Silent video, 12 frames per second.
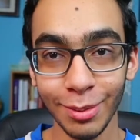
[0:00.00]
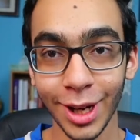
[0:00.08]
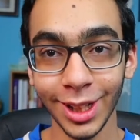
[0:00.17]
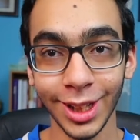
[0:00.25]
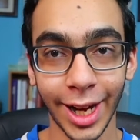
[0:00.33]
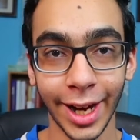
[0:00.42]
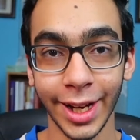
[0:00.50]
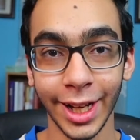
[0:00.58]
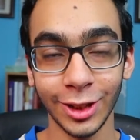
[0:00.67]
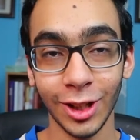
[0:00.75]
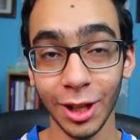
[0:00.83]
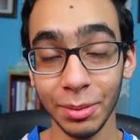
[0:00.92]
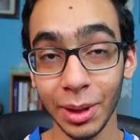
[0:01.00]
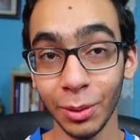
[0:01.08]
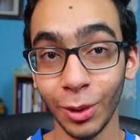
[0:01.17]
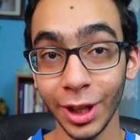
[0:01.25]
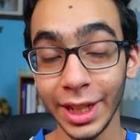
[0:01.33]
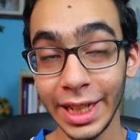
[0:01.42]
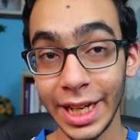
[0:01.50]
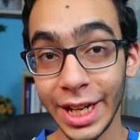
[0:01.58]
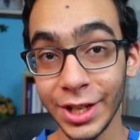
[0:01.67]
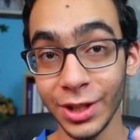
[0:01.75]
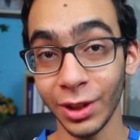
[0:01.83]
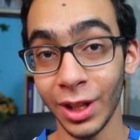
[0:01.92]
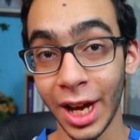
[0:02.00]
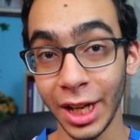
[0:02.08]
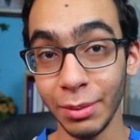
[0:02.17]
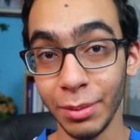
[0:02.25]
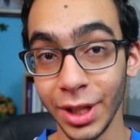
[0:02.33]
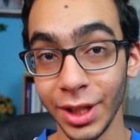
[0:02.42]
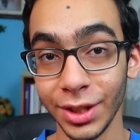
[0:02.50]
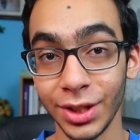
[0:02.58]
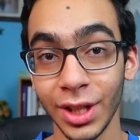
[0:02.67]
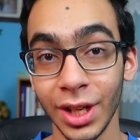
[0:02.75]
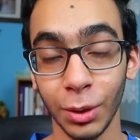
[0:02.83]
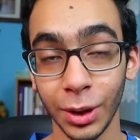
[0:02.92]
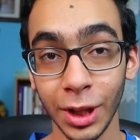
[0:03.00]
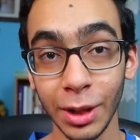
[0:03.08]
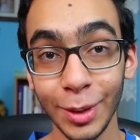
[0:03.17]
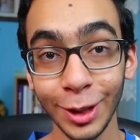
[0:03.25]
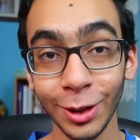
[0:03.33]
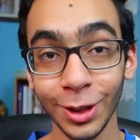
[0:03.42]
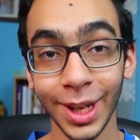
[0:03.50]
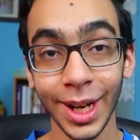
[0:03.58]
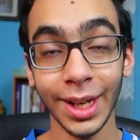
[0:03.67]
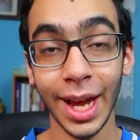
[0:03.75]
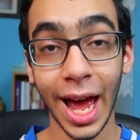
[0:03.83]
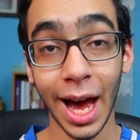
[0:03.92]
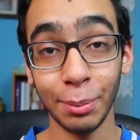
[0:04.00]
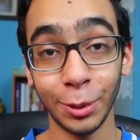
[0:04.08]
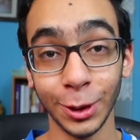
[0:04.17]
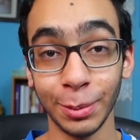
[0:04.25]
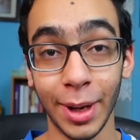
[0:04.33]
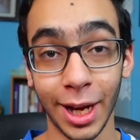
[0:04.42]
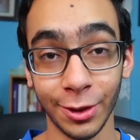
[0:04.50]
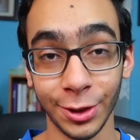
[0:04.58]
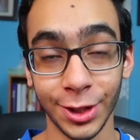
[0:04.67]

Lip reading: by line and talk about what each line means. We're going to be looking at Apple's balance